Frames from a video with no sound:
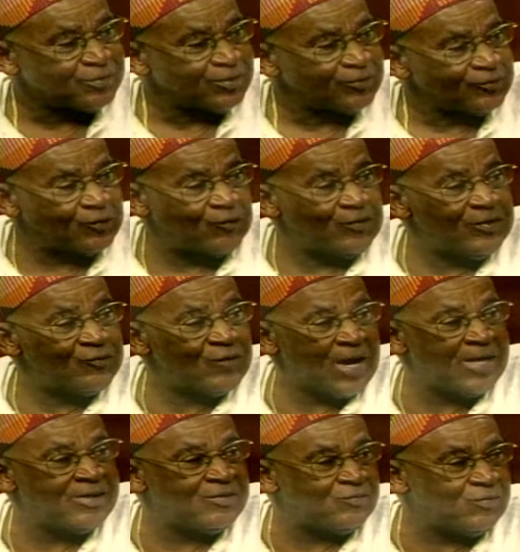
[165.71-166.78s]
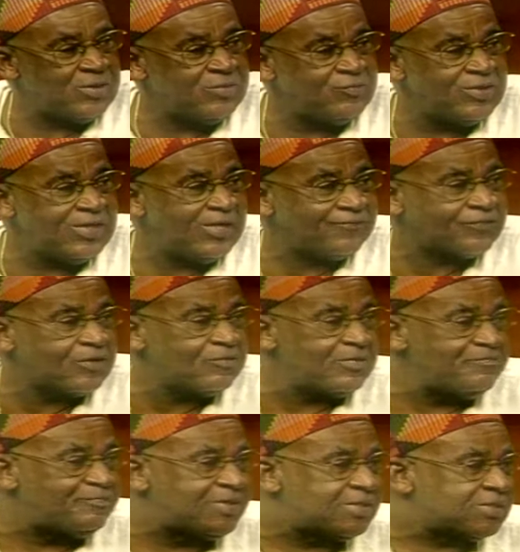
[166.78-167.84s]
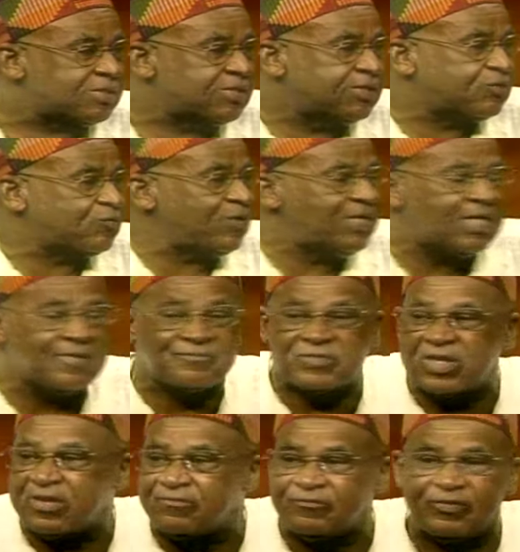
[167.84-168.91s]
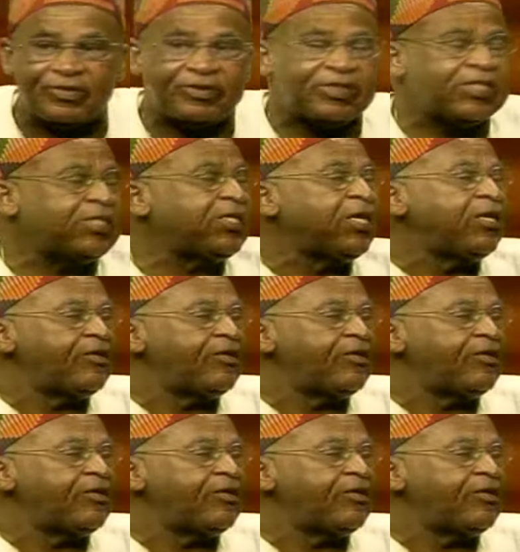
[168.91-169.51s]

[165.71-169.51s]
So we ran away, we left our business, we left everything.